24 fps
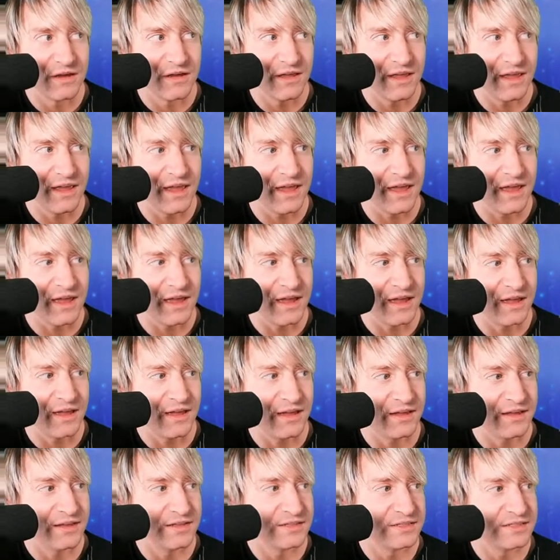
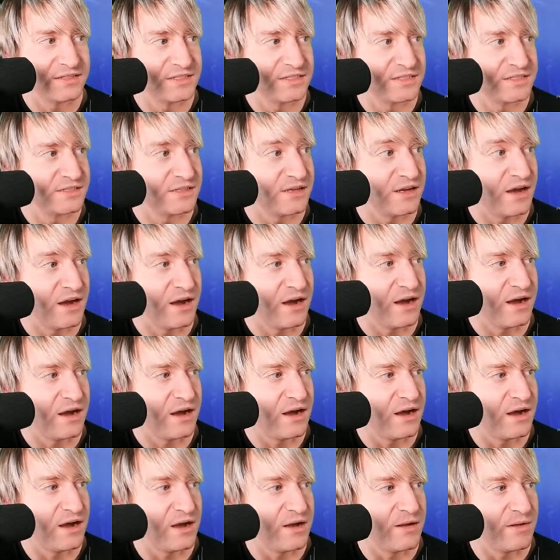and
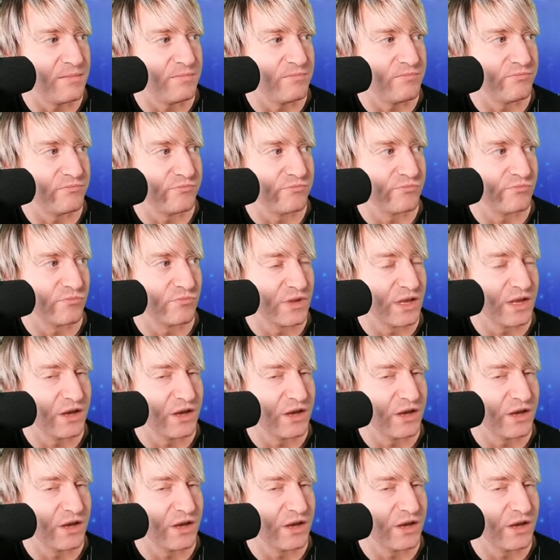um,